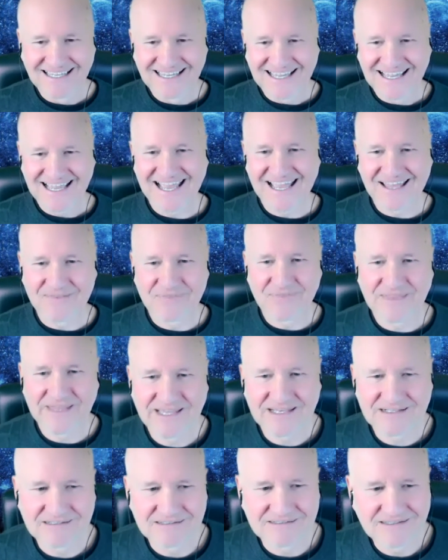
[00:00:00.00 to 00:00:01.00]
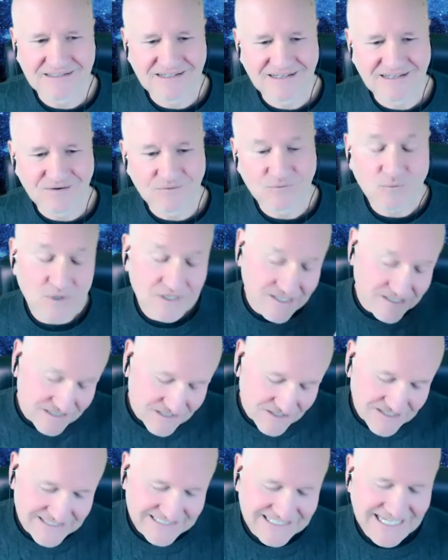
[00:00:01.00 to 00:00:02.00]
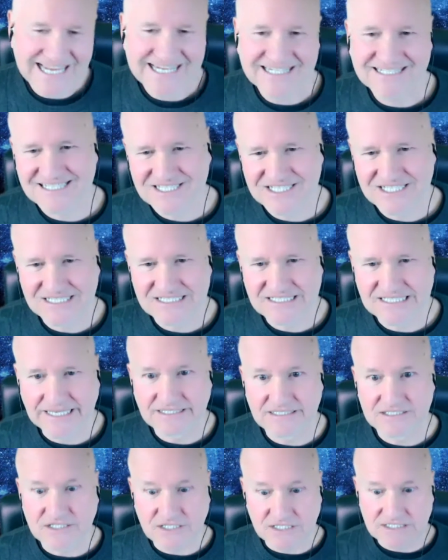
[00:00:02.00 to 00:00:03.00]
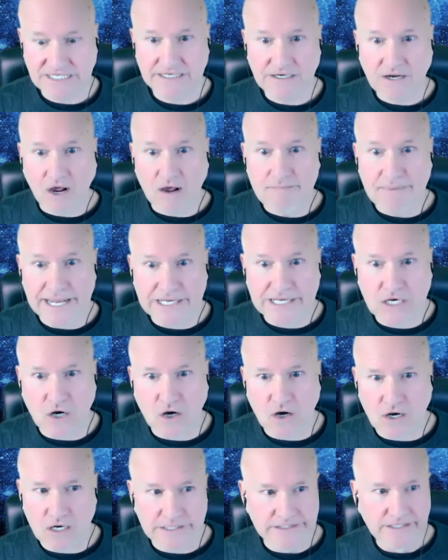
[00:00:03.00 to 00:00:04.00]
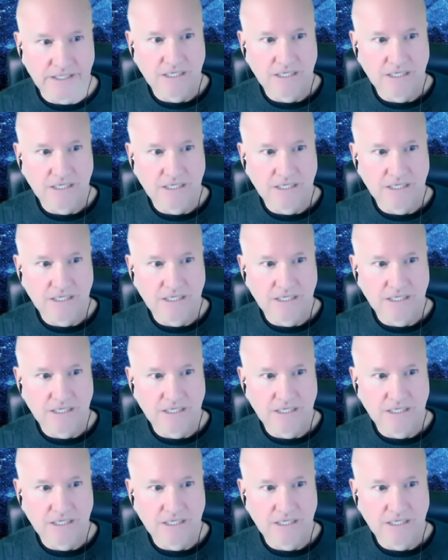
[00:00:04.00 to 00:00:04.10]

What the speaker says: And then what I learned later, she said, oh my God,